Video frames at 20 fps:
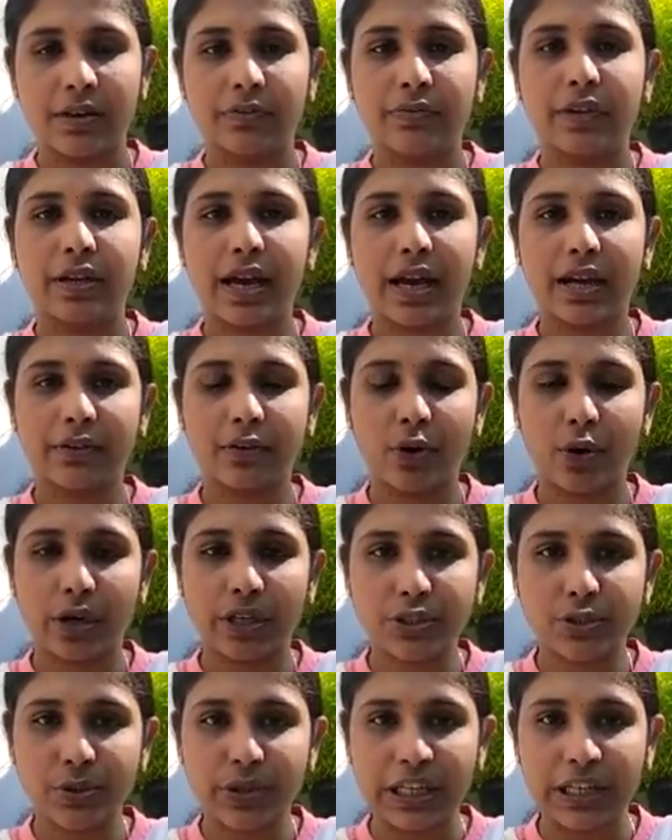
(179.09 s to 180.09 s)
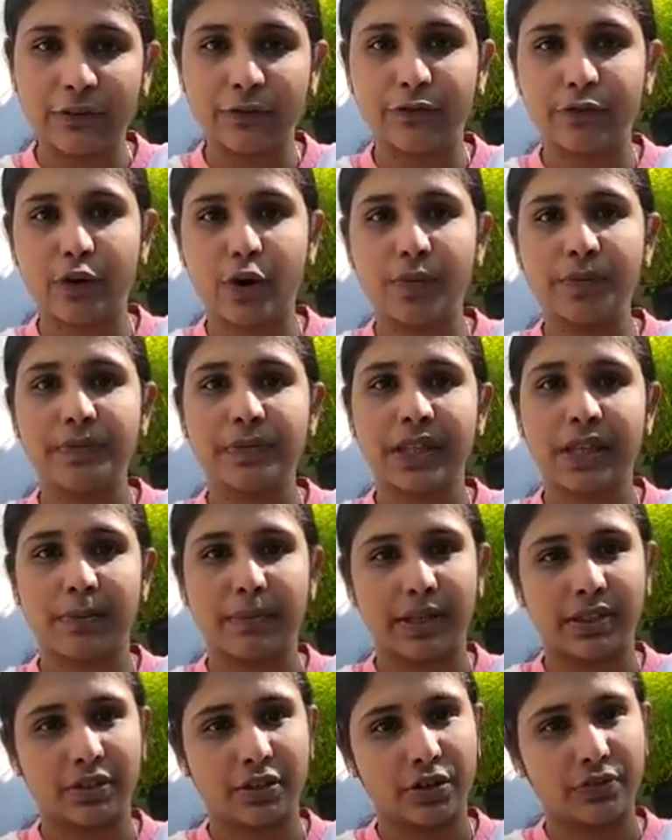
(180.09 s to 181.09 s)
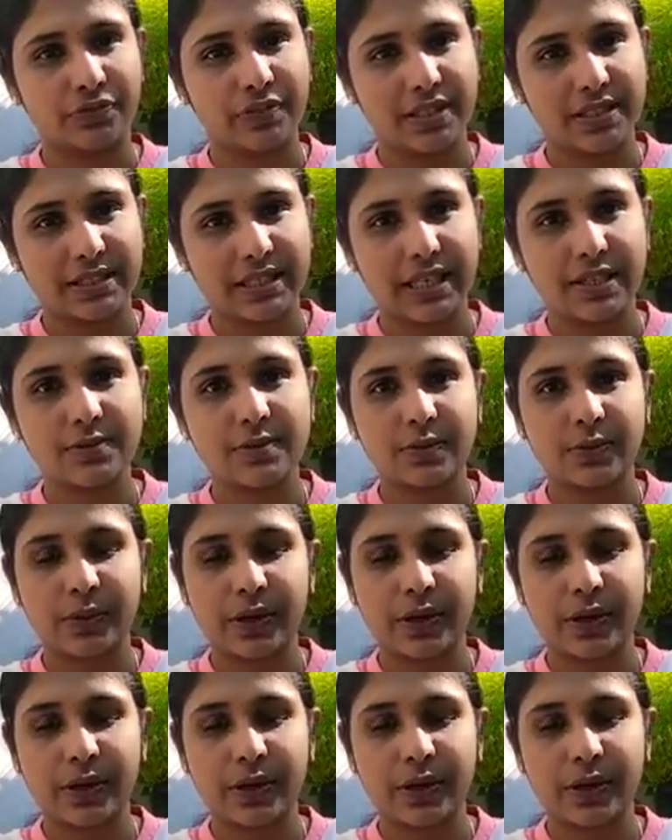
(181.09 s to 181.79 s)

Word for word: We are going to inform the mother of the Steves